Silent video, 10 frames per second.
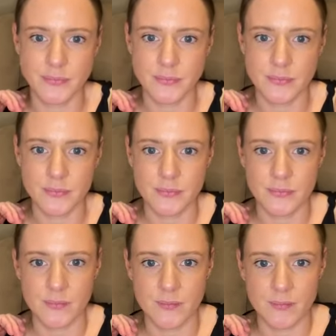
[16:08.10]

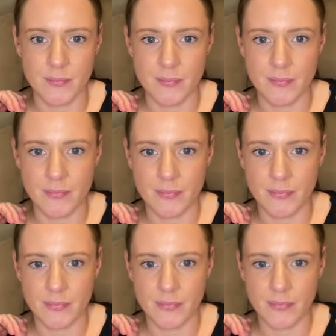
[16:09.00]

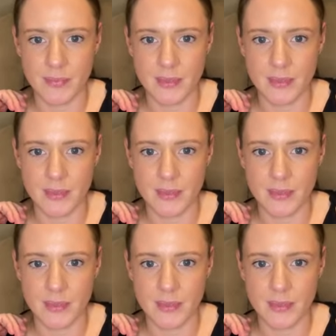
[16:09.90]
[no speech]